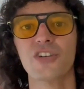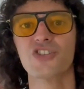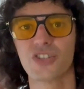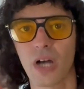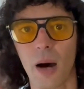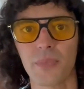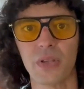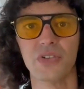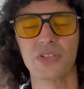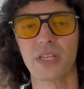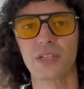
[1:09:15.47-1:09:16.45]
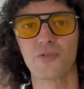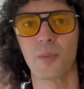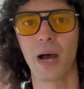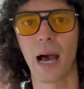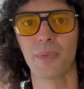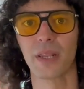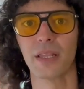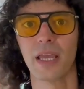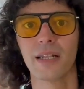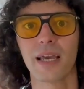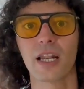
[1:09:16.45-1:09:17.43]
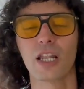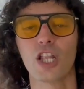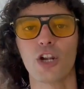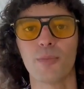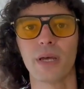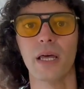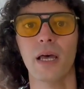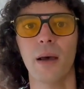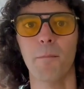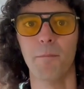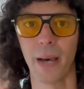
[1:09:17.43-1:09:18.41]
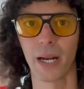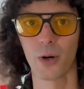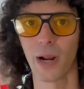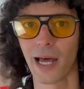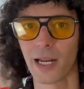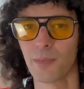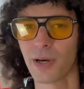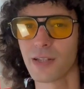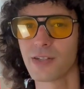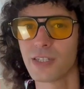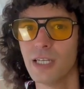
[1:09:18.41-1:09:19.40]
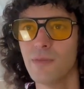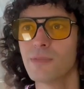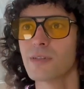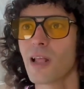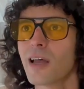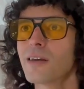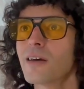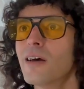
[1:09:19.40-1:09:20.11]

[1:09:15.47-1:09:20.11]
stop these things from happening, they'd get a little bit better at it. But it seems like